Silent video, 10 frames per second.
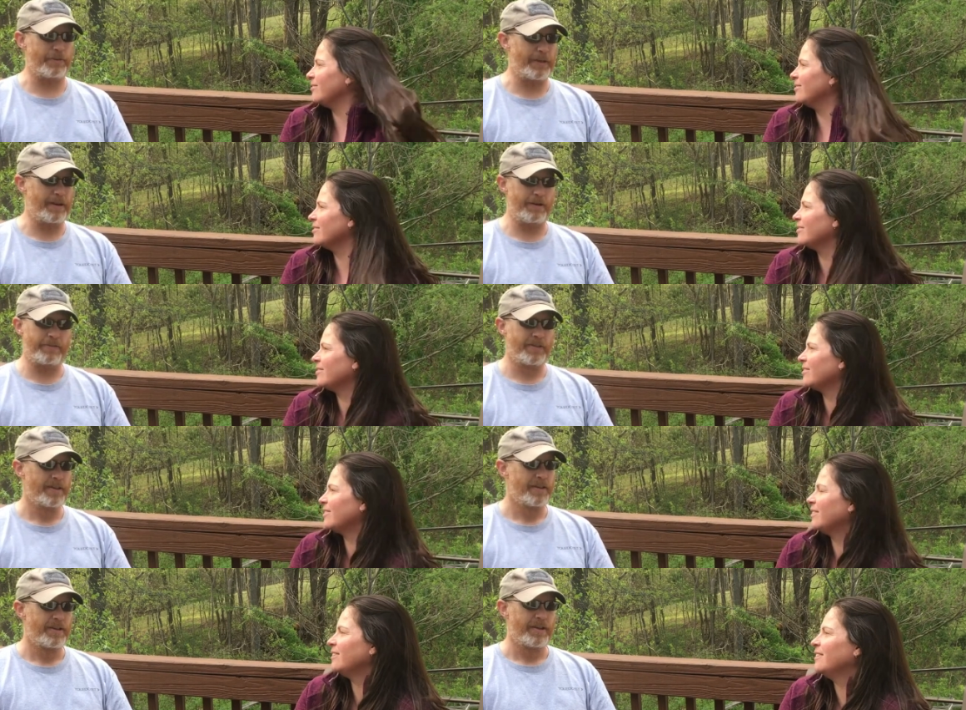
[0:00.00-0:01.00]
Speaker 1: for leaders.
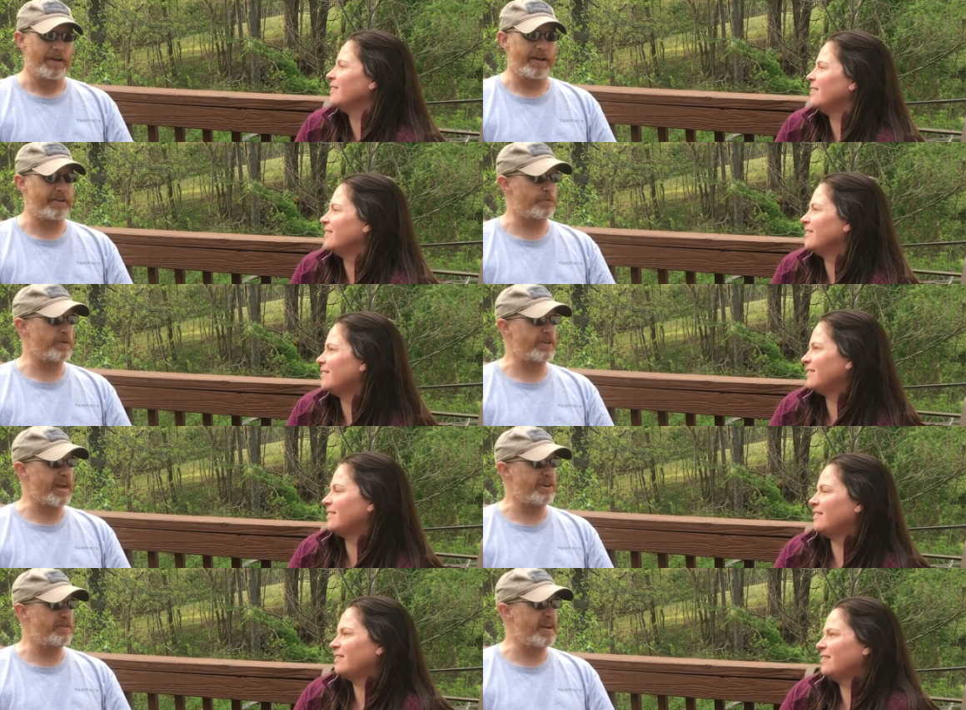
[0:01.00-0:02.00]
I just wish
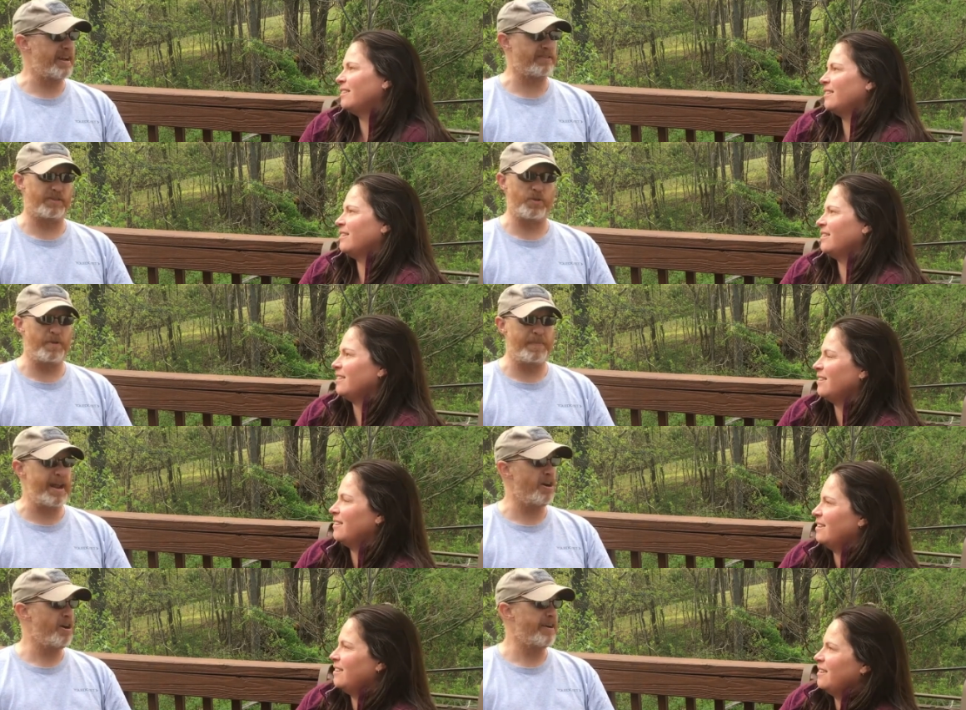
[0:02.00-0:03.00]
I could do it
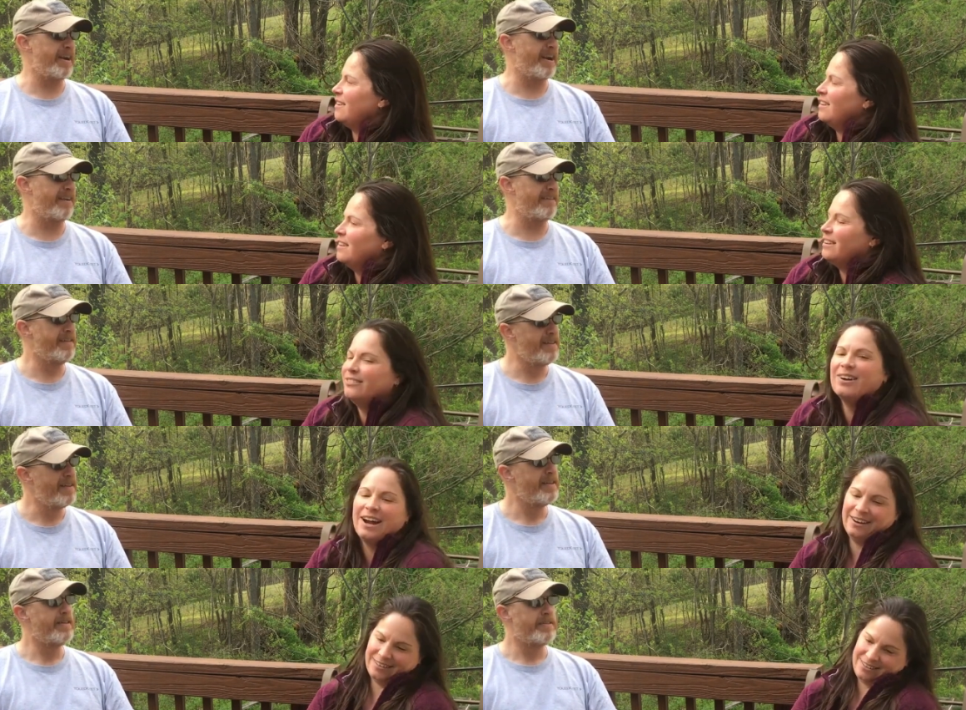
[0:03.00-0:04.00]
better, you know?
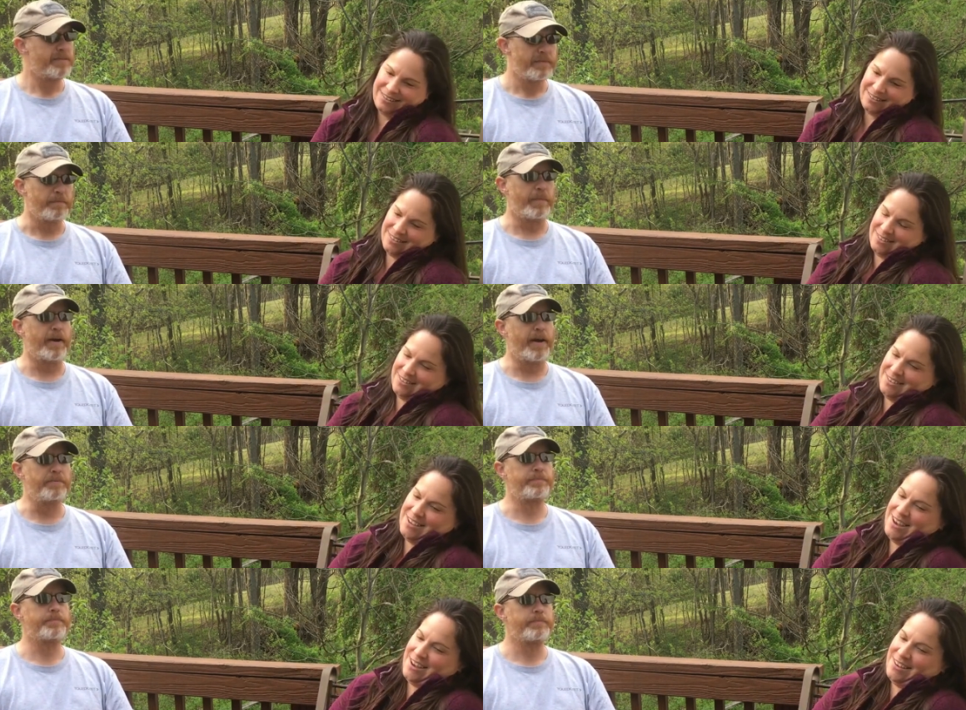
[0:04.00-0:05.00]
Right.
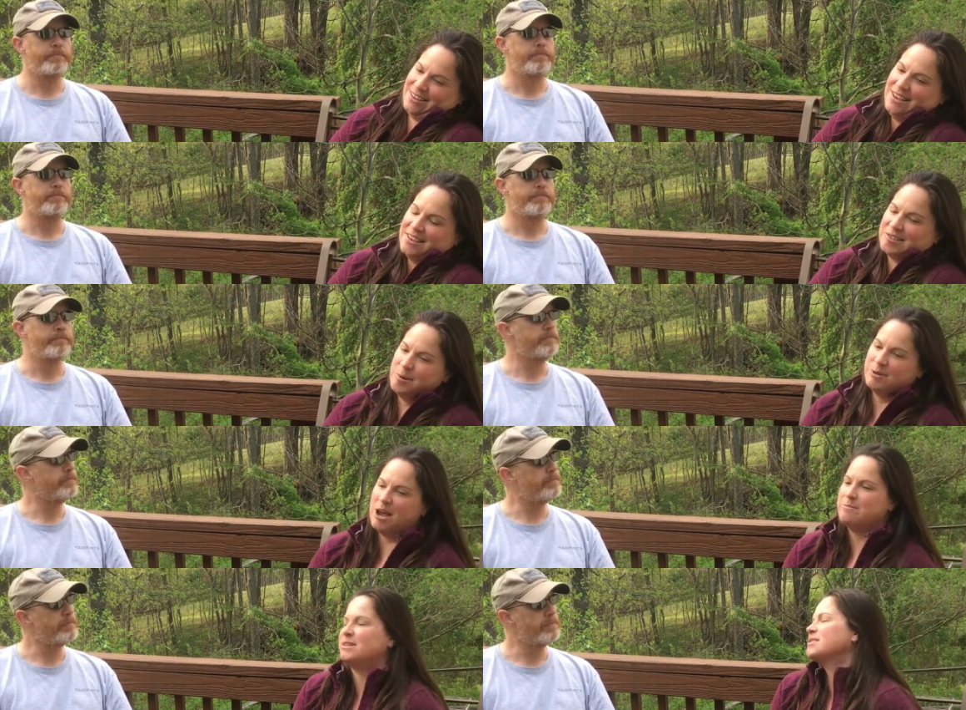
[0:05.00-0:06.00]
But yeah.
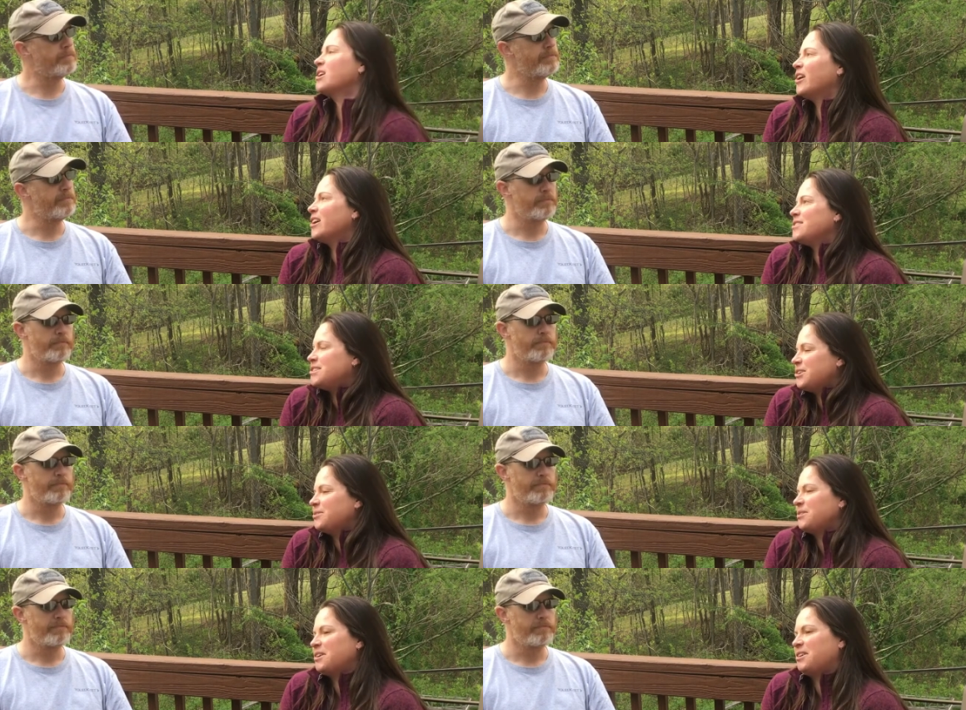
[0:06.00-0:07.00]
Speaker 2: Sometimes it's hard to
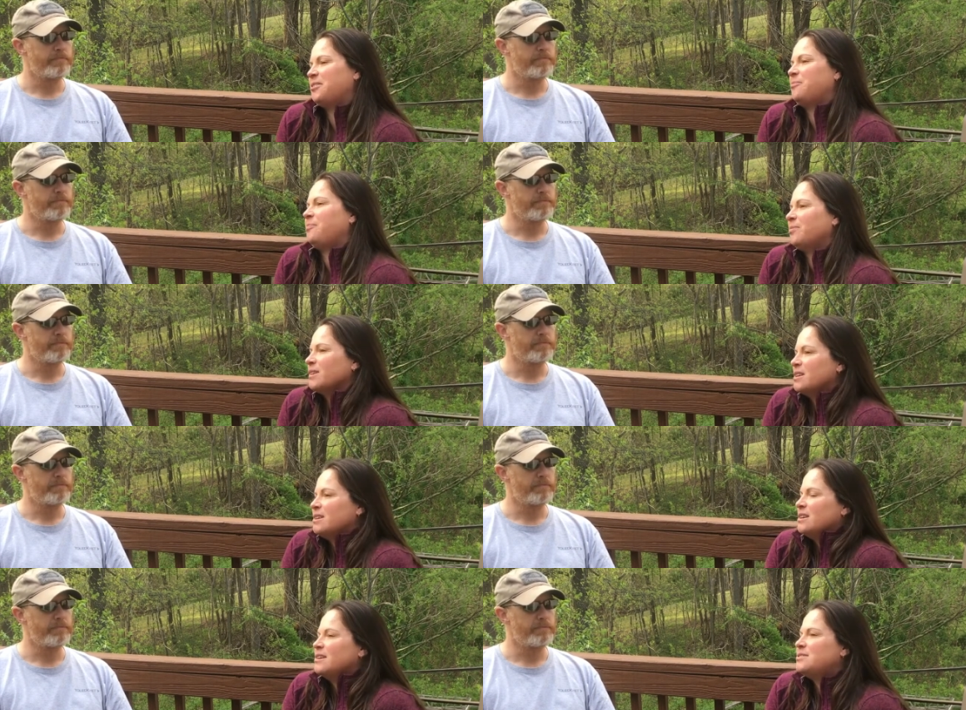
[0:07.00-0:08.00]
um,
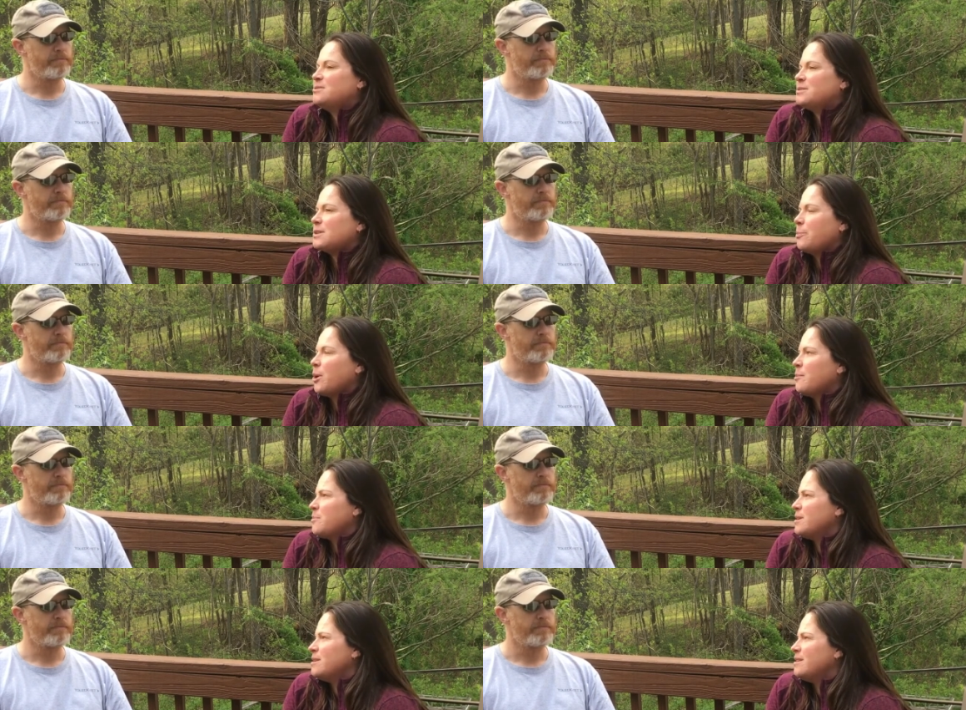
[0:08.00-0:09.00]
just step up
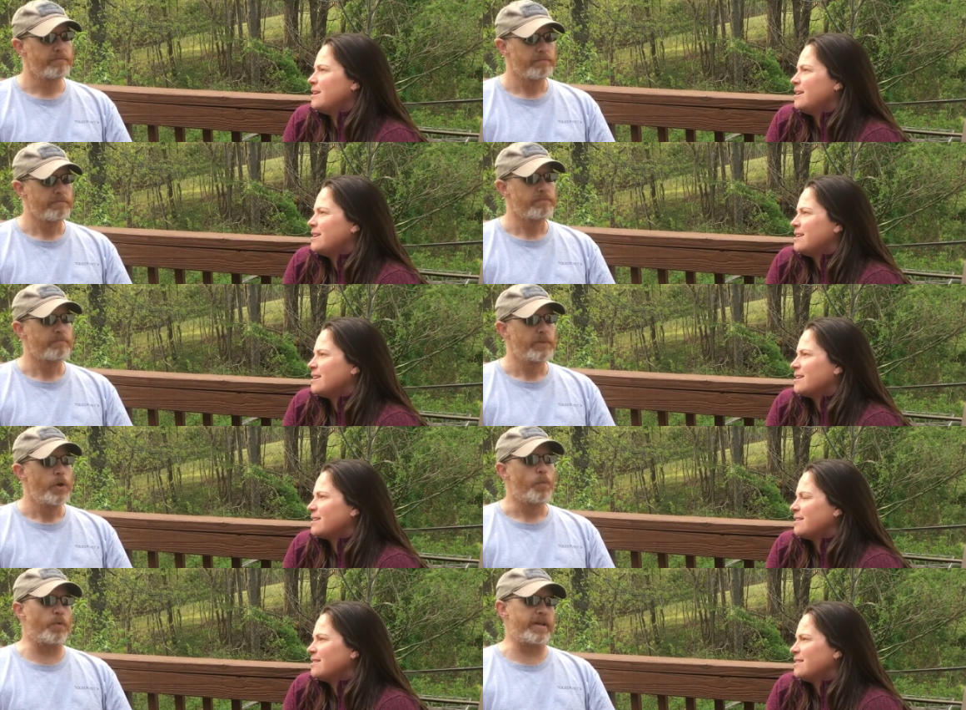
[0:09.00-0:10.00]
and. and
Speaker 1: uh...
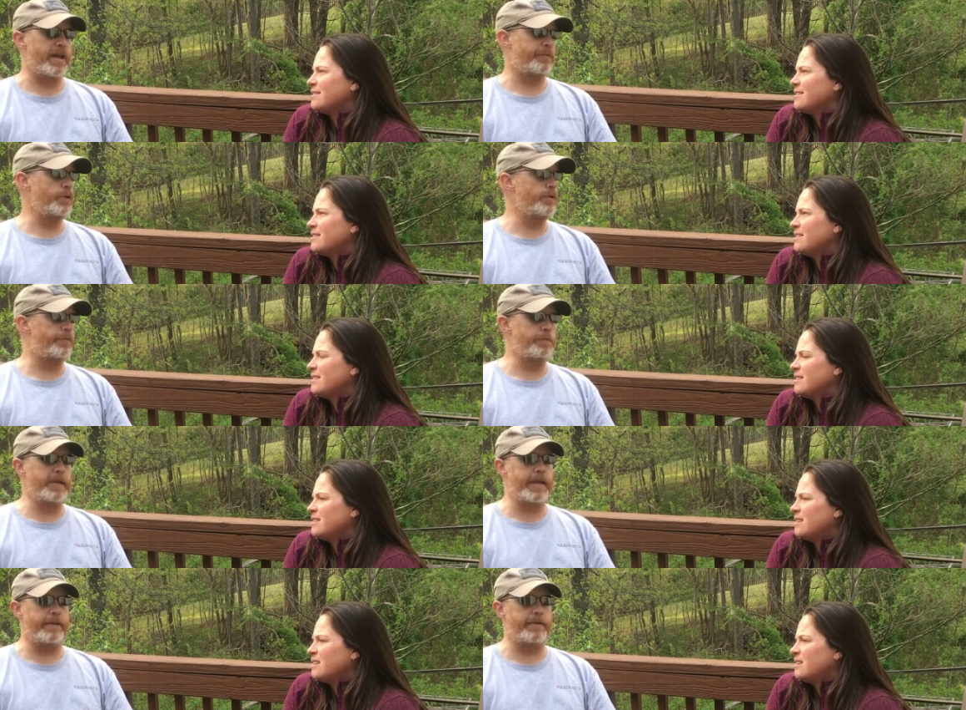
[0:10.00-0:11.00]
Well, yeah. If you if you
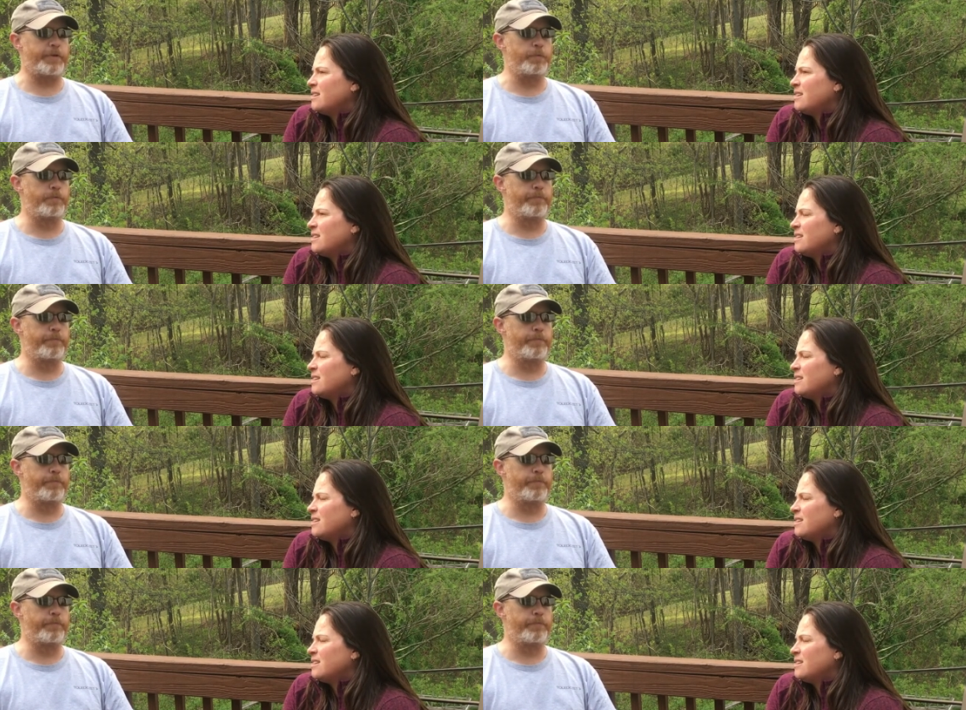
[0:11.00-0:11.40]
begin if you